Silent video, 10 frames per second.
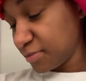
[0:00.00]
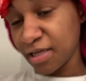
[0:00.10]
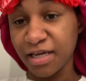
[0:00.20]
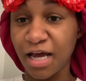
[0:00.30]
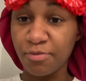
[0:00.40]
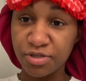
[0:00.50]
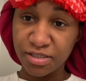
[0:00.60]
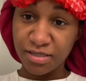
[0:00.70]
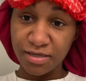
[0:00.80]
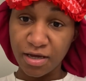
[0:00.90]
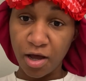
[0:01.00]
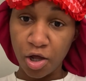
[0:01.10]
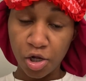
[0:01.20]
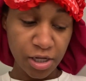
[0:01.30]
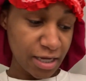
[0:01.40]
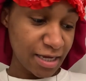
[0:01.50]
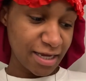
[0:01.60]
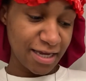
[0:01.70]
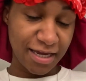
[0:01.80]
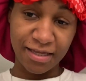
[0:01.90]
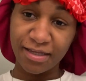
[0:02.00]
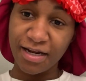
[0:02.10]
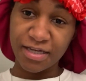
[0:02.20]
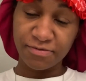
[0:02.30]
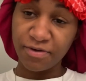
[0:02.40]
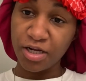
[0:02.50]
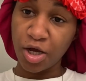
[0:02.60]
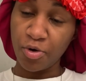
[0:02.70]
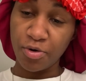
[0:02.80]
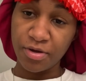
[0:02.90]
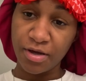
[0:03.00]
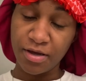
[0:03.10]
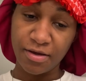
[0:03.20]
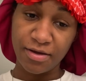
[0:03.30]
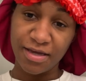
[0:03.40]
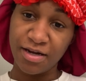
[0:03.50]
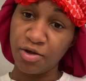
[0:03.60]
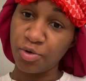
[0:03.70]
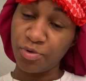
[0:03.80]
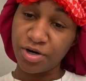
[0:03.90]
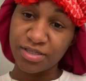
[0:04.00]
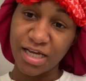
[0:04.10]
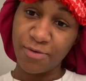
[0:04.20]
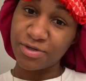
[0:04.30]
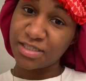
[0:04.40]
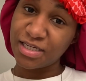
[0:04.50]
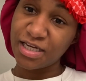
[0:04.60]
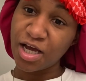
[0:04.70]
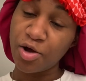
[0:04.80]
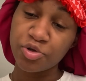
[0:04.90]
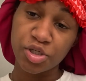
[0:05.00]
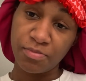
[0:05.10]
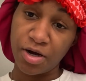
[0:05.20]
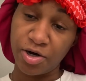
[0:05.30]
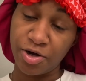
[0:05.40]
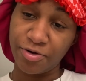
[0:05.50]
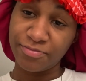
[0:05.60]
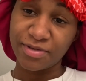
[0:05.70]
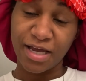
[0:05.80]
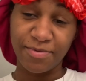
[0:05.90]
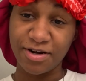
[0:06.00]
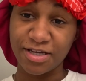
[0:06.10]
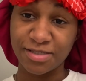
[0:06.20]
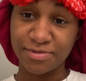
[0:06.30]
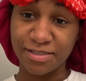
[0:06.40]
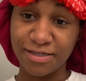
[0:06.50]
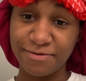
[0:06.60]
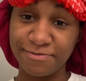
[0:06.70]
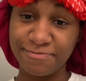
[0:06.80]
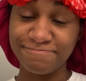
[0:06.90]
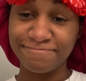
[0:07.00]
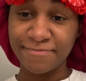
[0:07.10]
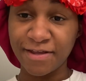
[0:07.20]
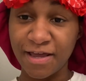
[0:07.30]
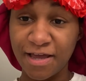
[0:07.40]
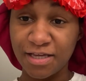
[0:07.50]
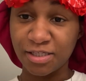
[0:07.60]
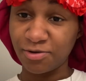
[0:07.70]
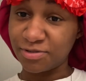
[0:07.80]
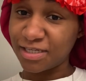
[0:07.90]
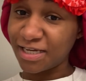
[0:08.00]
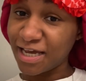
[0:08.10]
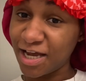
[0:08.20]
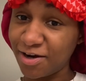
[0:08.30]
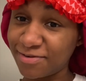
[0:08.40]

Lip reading: And I will see y'all in the next video. In other words, I will see y'all tomorrow. Break some sleep. Take care.